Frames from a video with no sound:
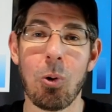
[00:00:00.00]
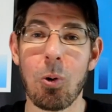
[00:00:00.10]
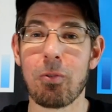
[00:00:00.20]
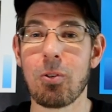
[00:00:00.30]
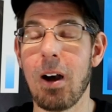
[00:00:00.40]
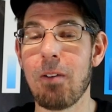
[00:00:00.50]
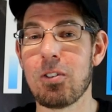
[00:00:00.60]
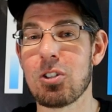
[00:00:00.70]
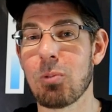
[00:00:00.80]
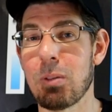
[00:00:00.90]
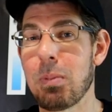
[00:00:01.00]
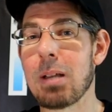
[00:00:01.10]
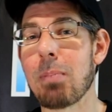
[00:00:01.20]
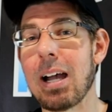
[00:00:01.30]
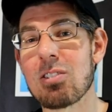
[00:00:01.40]
or if you are fishing with
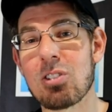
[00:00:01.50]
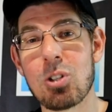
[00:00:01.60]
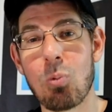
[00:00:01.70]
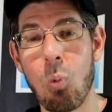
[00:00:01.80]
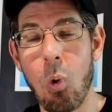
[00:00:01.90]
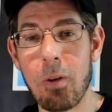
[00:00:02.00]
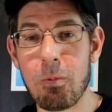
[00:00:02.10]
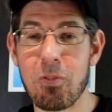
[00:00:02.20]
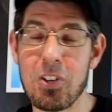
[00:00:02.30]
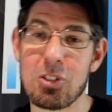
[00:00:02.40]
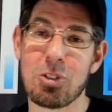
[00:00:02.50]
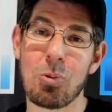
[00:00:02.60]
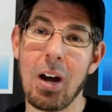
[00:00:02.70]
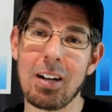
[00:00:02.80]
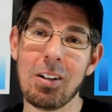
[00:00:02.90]
big baits and you want fish to
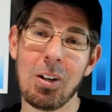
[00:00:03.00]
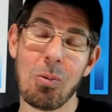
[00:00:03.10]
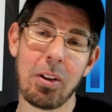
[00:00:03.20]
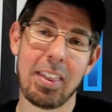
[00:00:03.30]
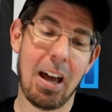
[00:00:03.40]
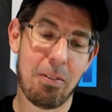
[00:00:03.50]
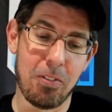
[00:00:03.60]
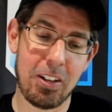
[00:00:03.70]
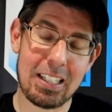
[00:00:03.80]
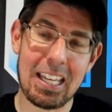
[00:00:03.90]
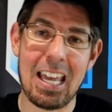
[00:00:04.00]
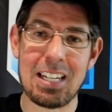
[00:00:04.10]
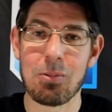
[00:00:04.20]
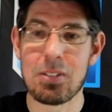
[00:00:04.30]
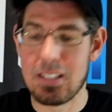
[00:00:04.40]
run without feeling
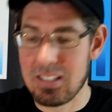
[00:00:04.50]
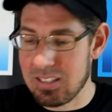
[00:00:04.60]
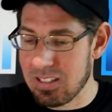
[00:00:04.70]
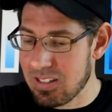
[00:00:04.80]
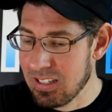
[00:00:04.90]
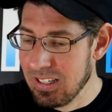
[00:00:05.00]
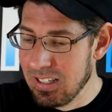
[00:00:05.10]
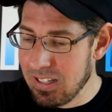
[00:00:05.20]
any resistance.